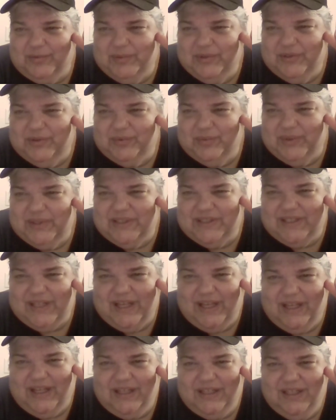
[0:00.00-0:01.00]
wig
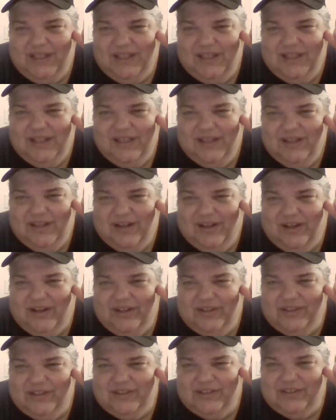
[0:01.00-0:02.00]
said
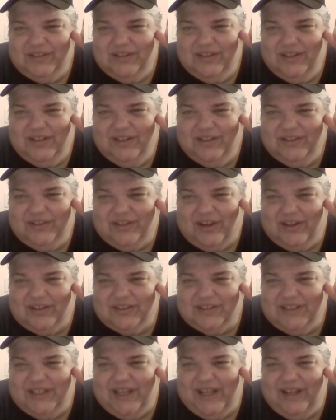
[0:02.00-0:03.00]
on the talk
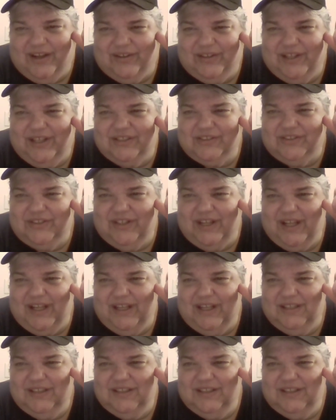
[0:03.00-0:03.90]
today or yesterday.